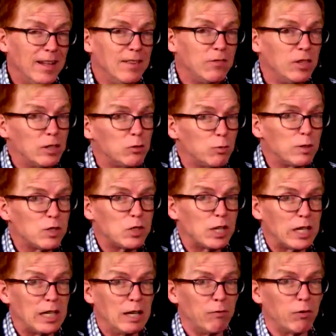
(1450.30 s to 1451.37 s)
this was
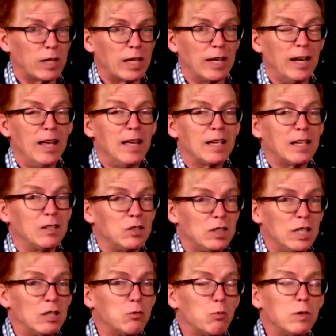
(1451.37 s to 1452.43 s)
significant because
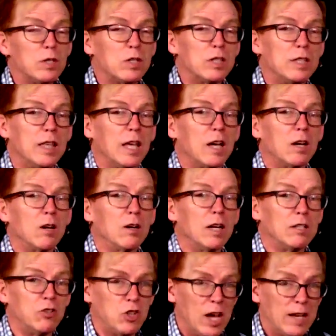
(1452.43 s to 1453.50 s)
this was their
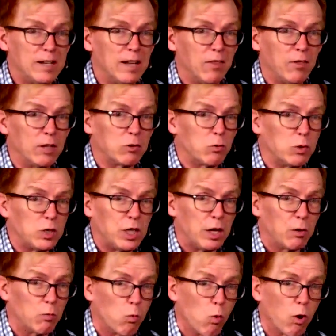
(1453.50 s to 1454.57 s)
agenda. This was
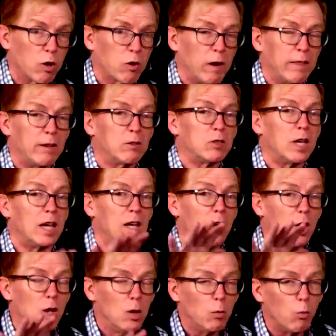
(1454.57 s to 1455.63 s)
their war cry. They're saying,
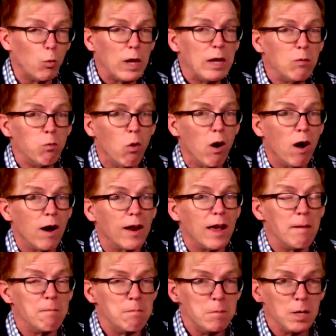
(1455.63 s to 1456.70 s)
we want a
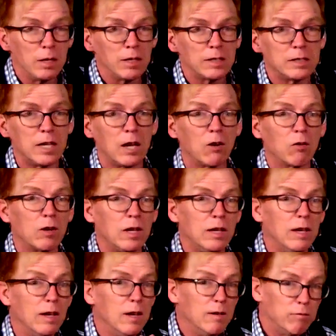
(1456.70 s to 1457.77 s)
military
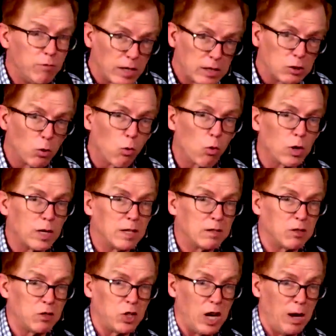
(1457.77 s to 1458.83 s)
victorious
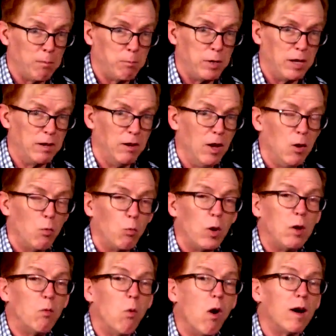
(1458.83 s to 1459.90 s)
champion. We
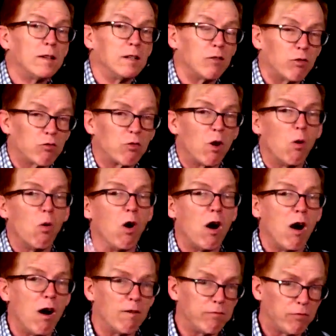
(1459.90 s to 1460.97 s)
want to throw
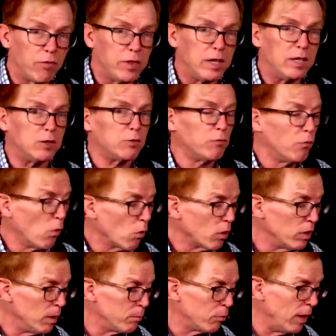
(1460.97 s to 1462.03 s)
off these foreign
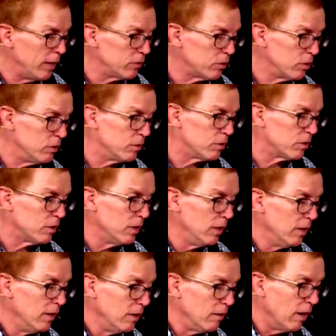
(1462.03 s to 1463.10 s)
oppressors,
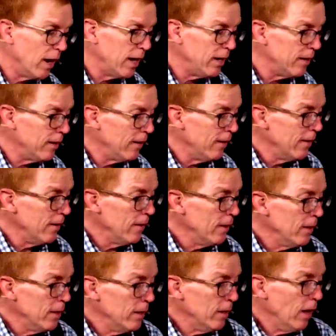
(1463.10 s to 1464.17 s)
right?
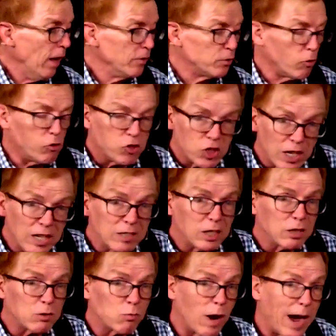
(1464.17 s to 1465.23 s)
So
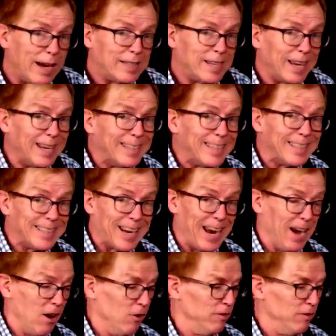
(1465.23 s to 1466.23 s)
Jesus rides into town,